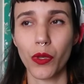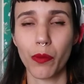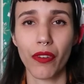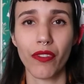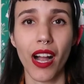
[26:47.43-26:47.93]
would
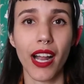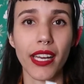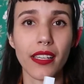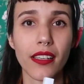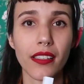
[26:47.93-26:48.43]

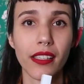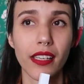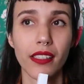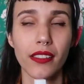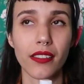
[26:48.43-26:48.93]
provide
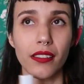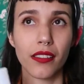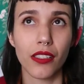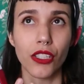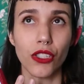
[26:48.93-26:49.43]
like
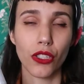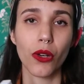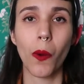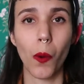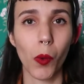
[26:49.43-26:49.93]
a good
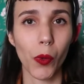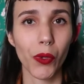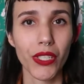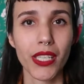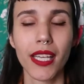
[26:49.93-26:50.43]

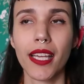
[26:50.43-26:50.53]
hold